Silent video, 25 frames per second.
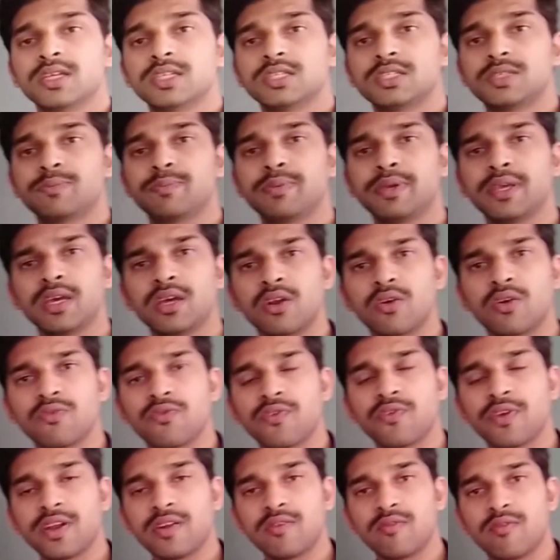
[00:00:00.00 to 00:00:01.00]
Sphere
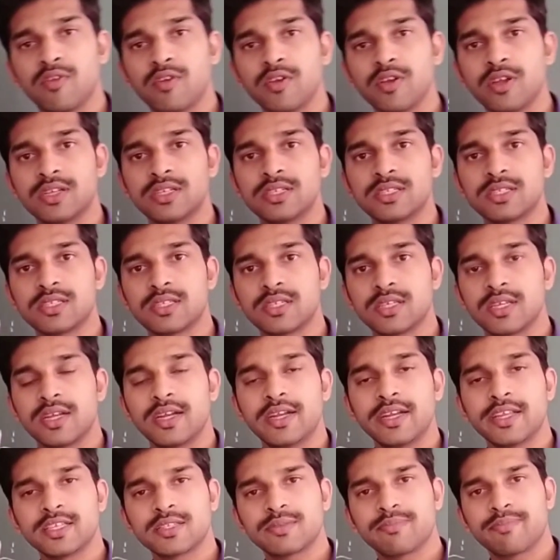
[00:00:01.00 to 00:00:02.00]
of influence,
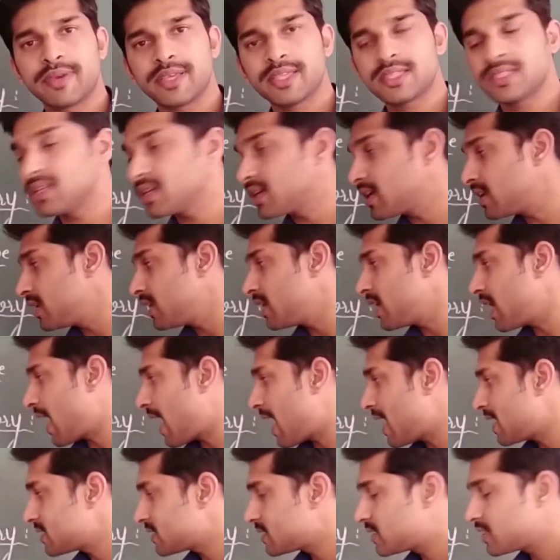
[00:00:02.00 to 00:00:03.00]
it is basically,
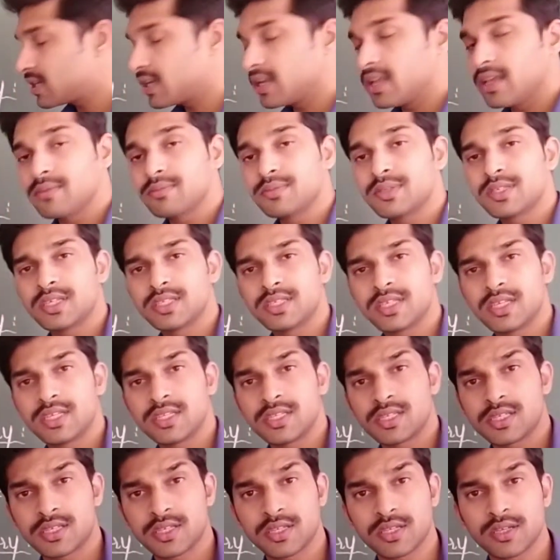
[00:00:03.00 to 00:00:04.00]
as the name
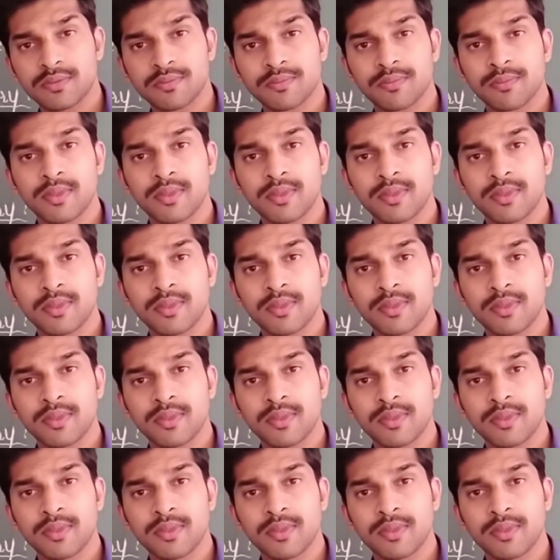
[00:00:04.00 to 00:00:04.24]
suggests,